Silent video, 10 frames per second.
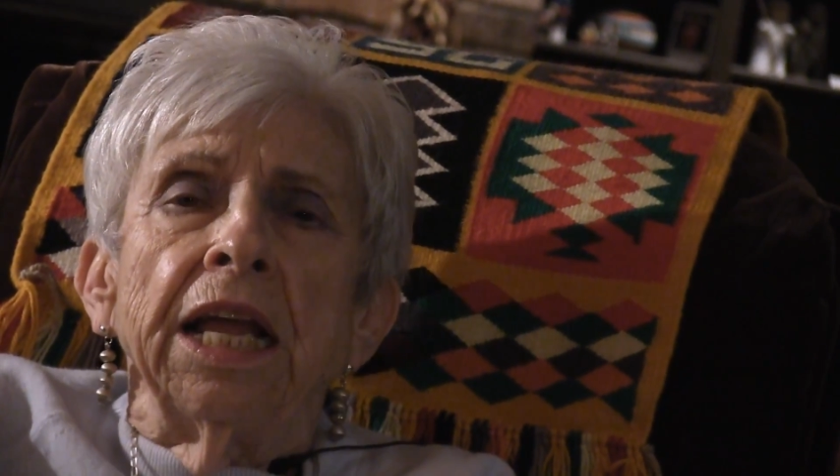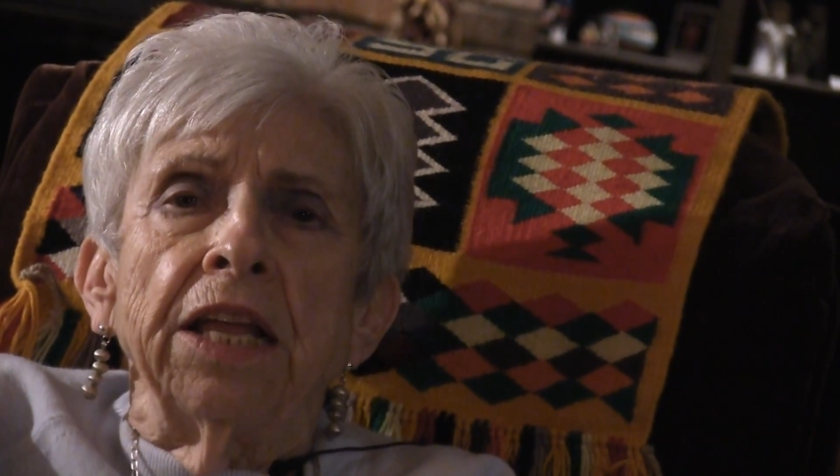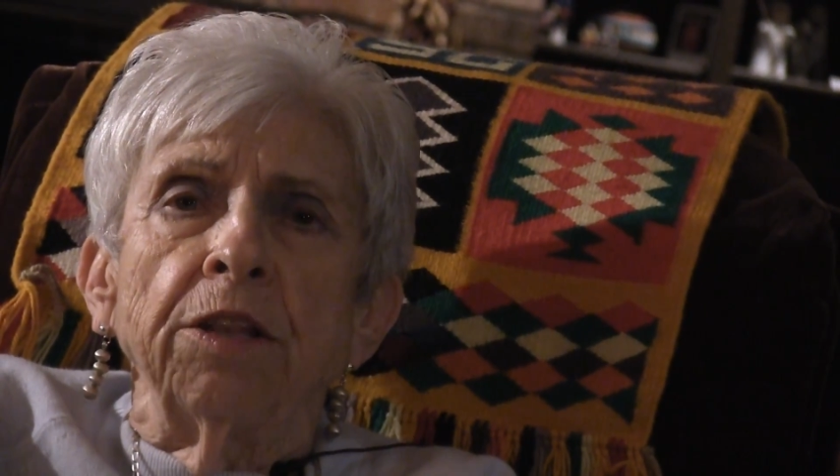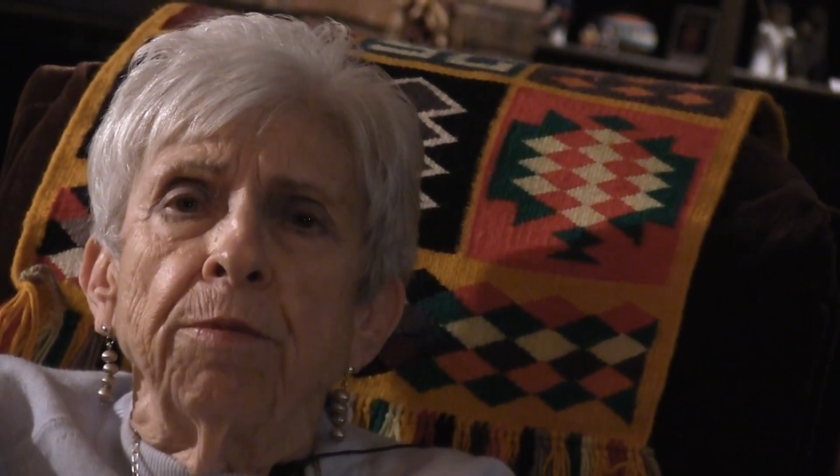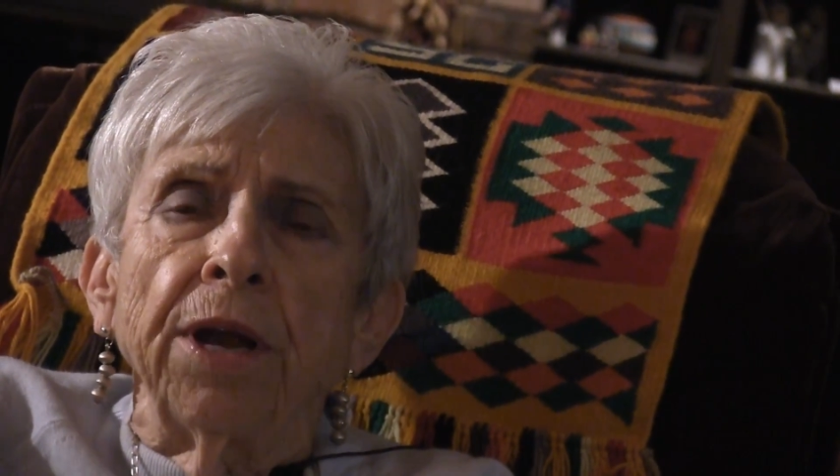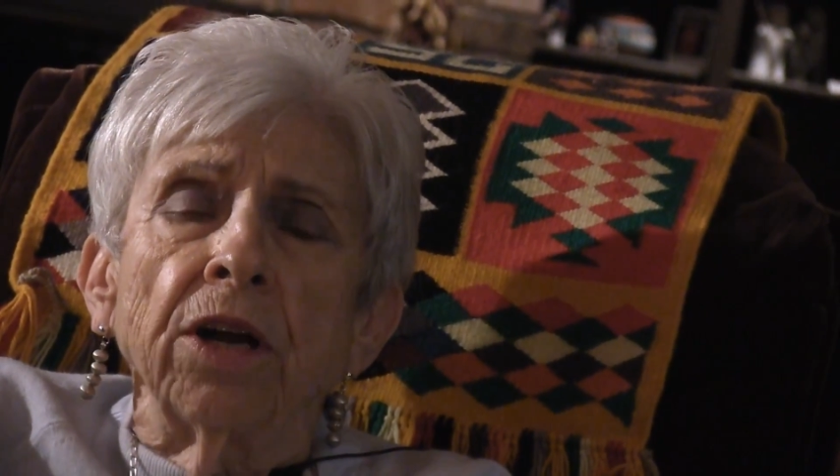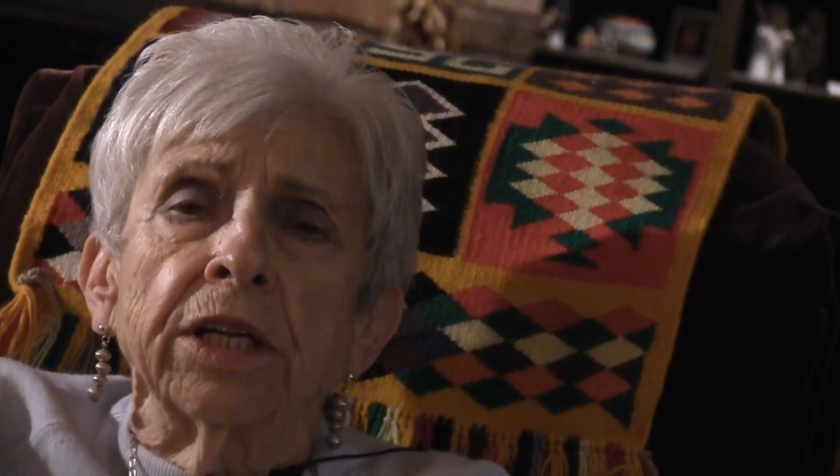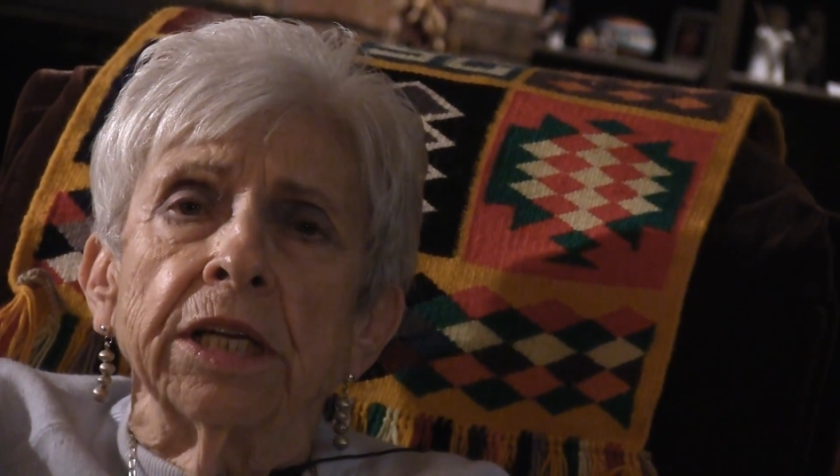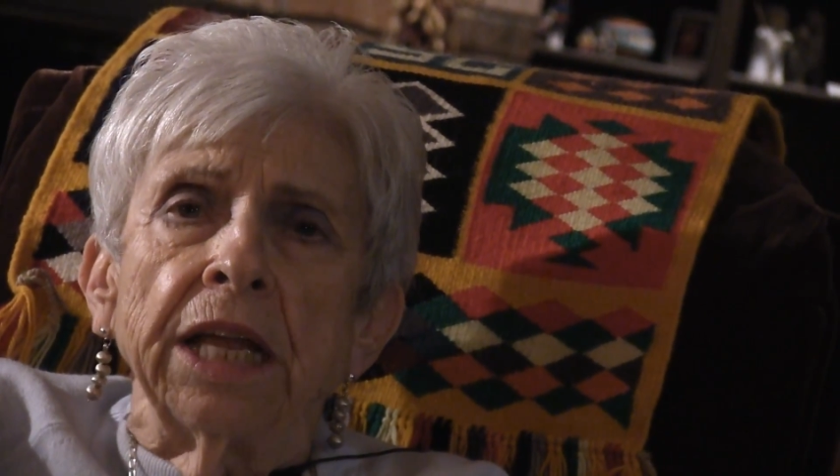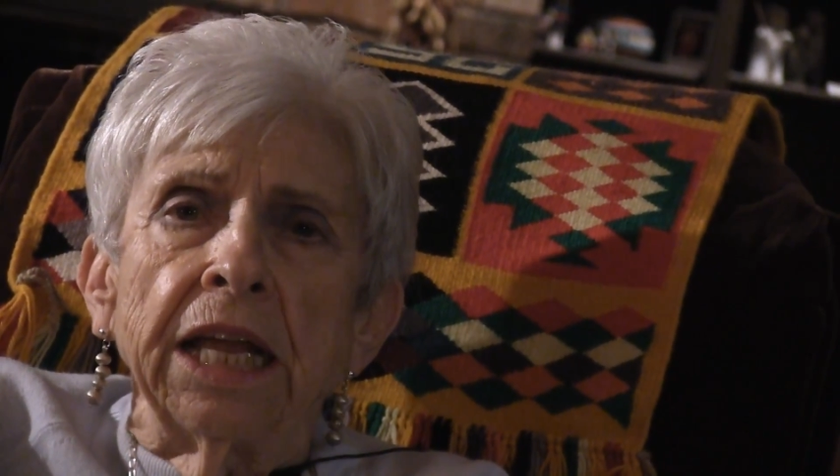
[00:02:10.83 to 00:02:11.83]
in the
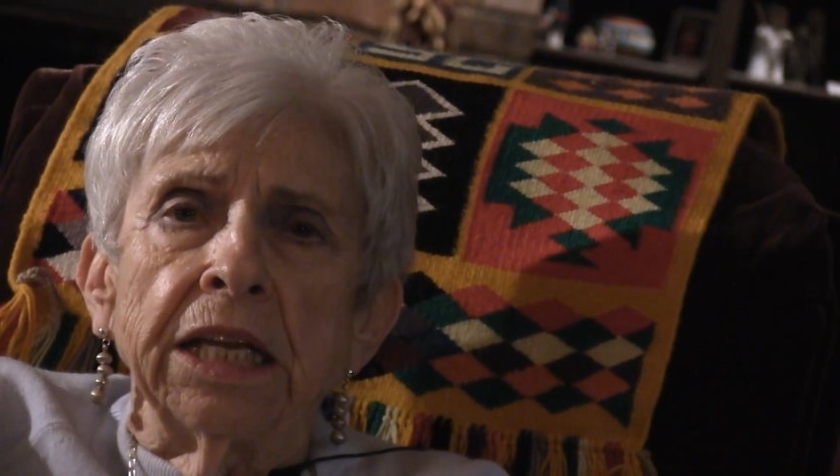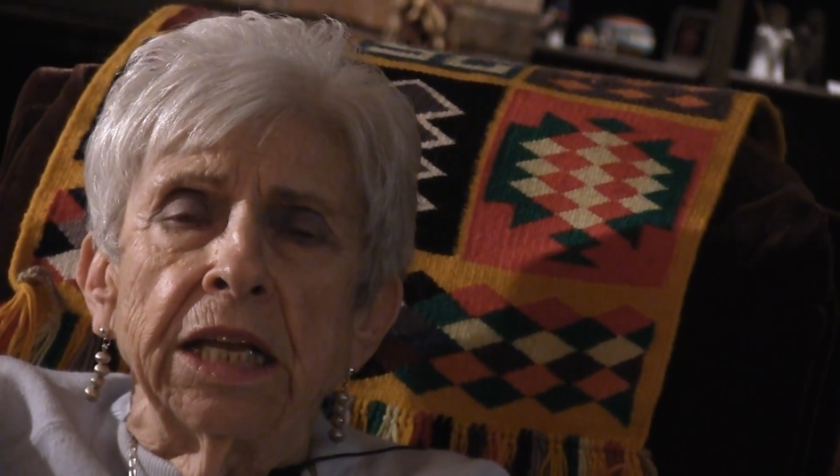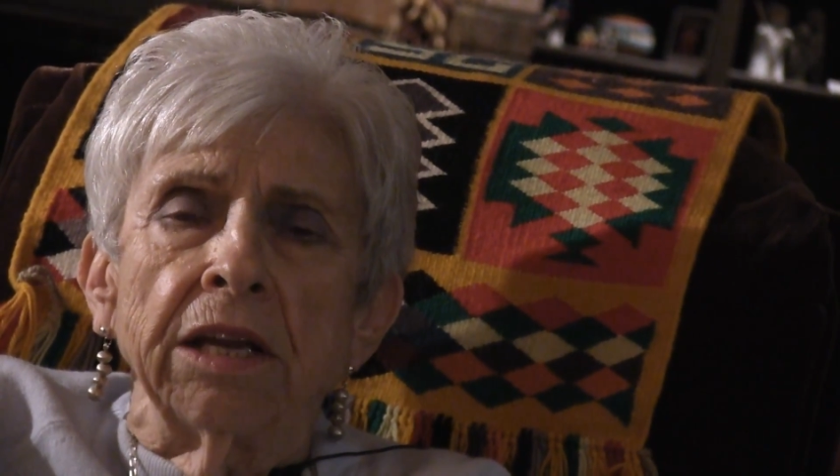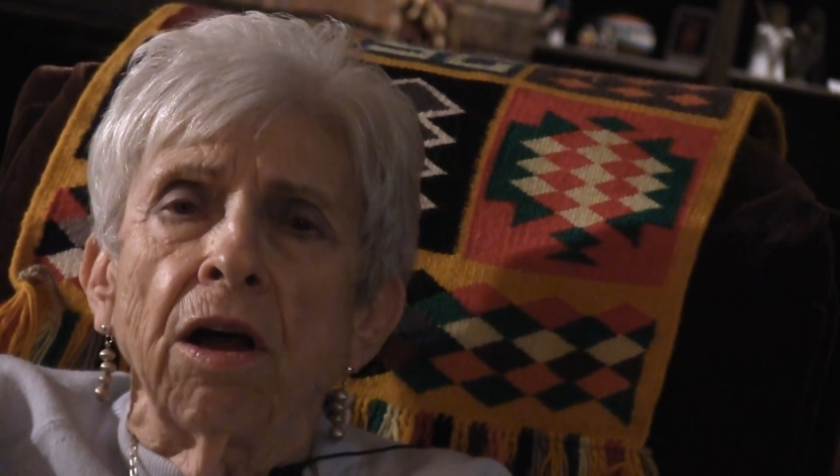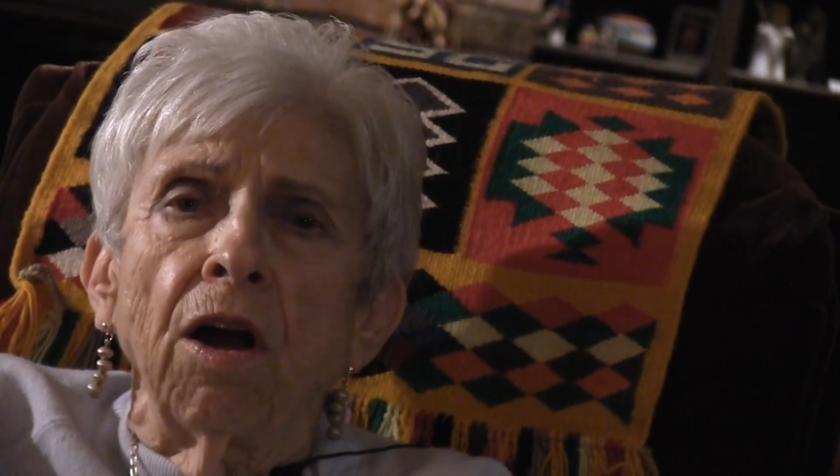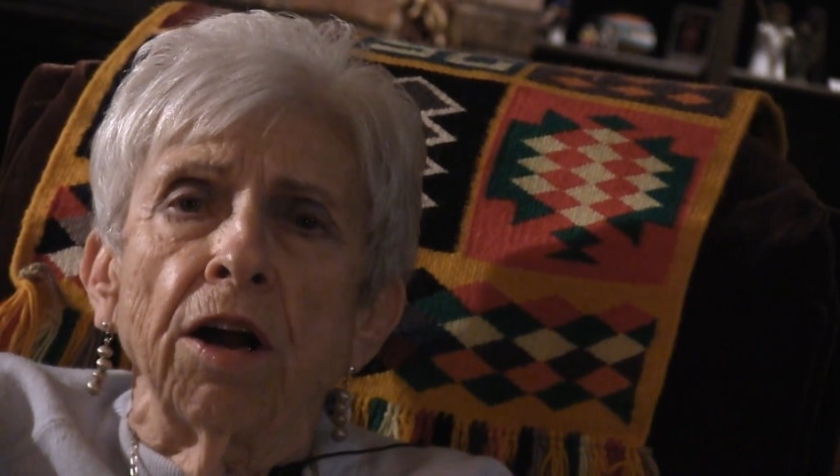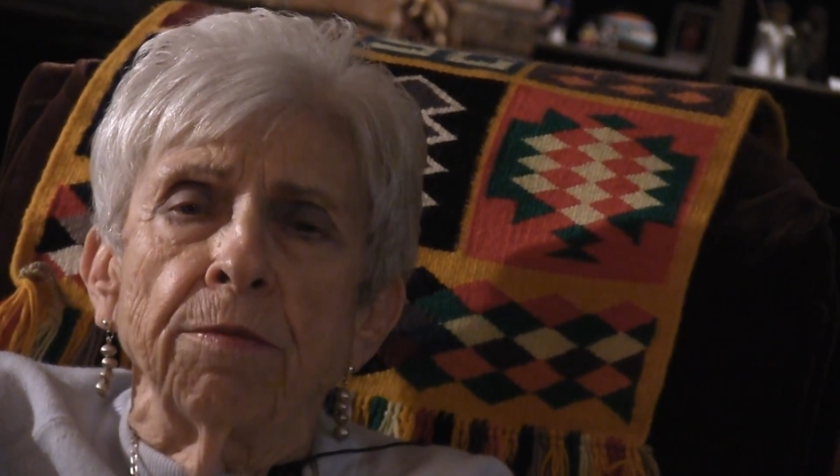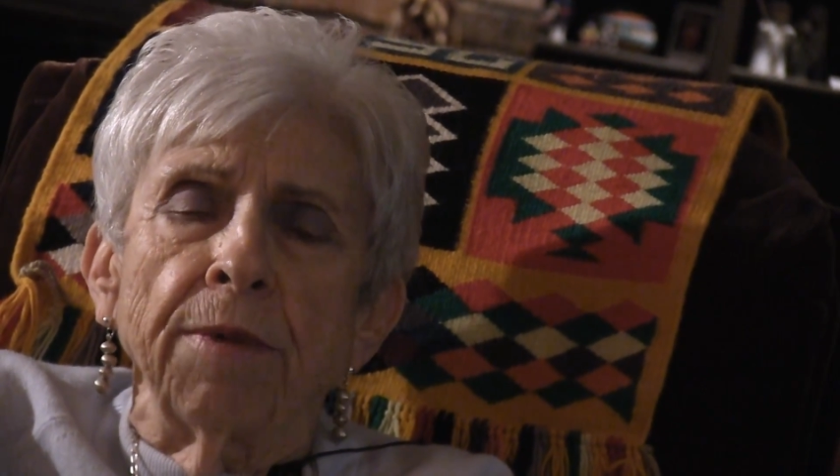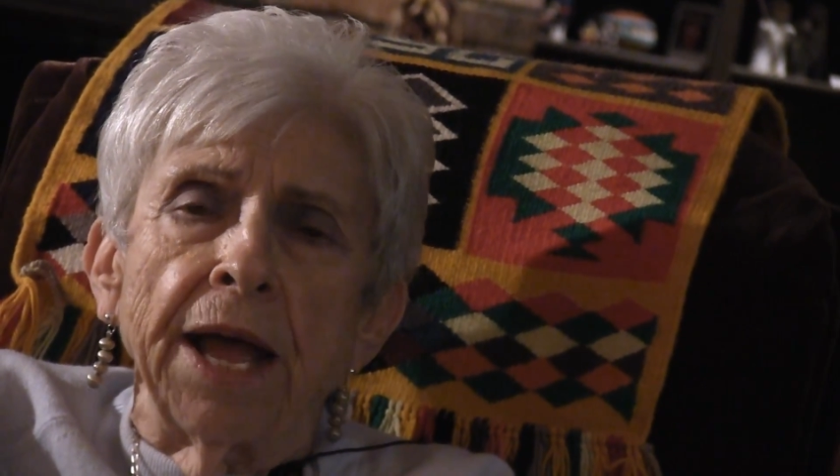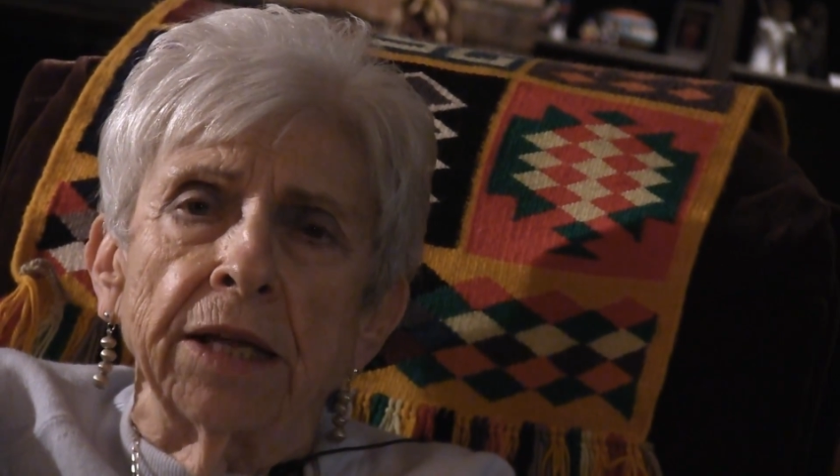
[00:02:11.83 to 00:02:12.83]
American Indian
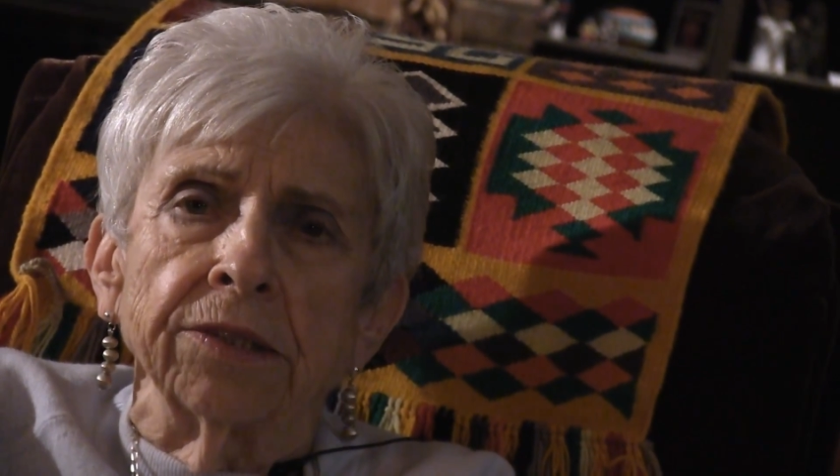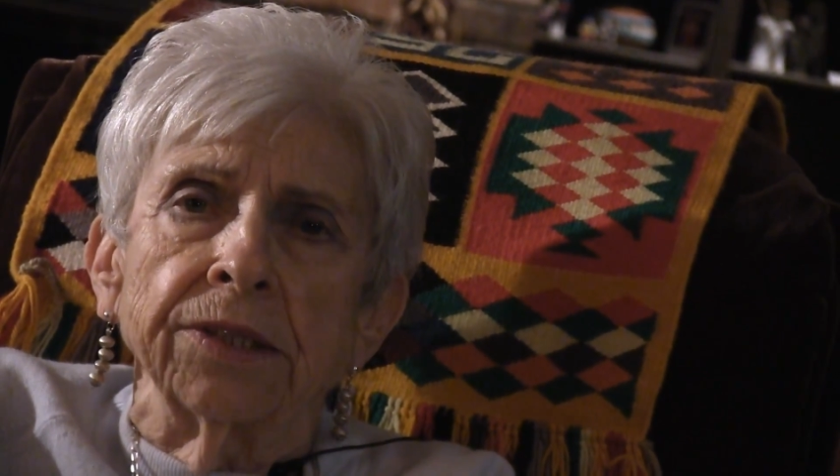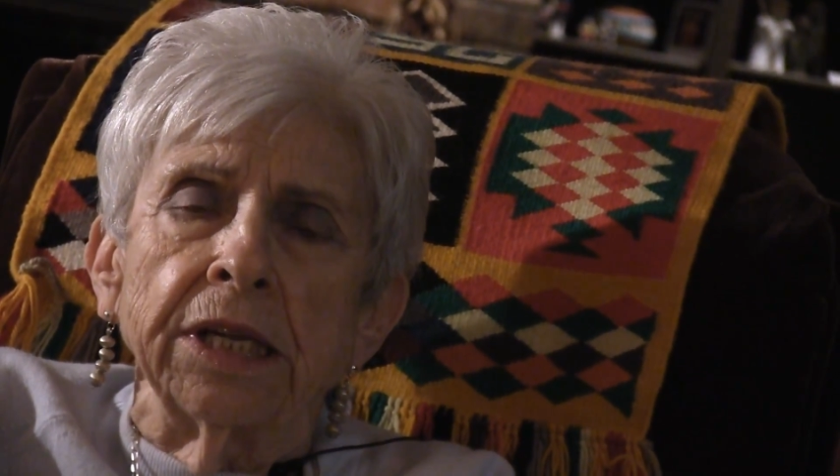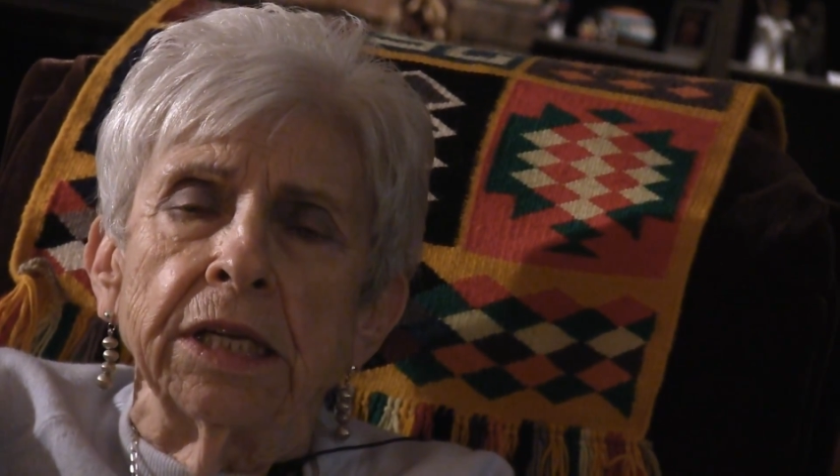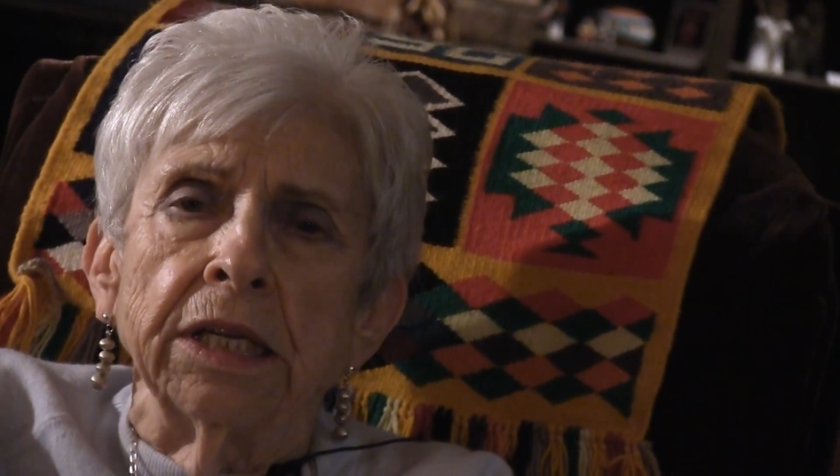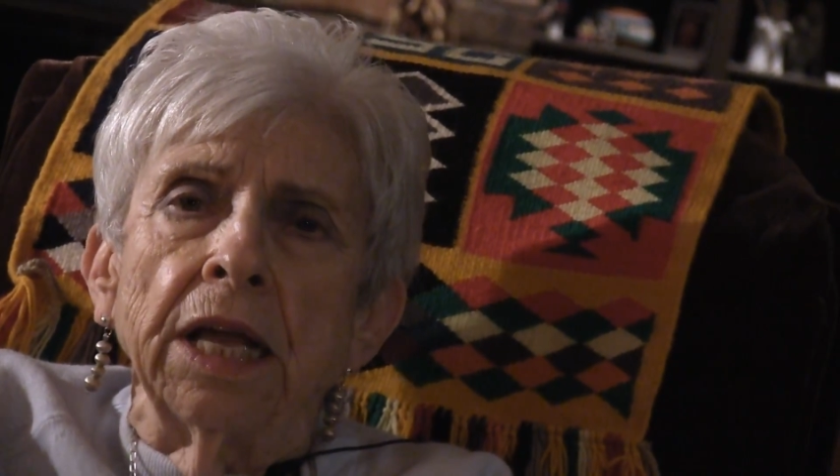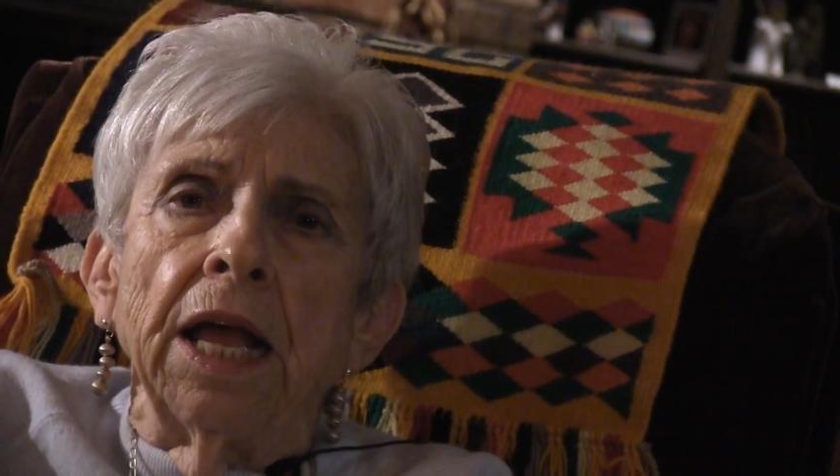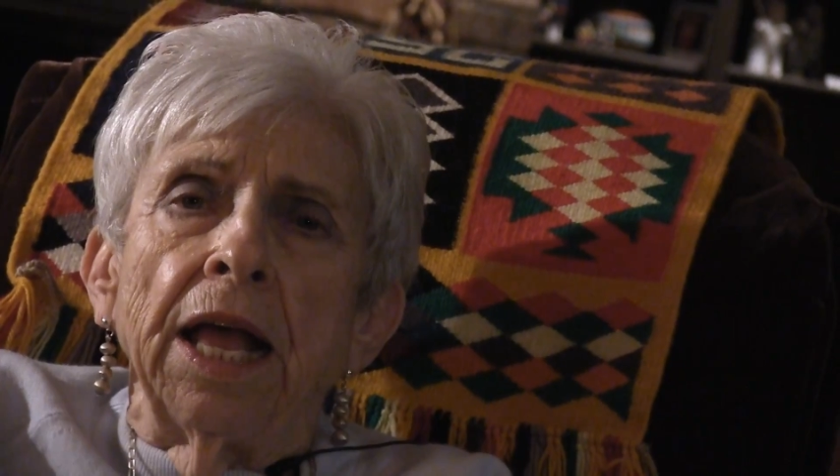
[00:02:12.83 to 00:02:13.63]
Art magazine,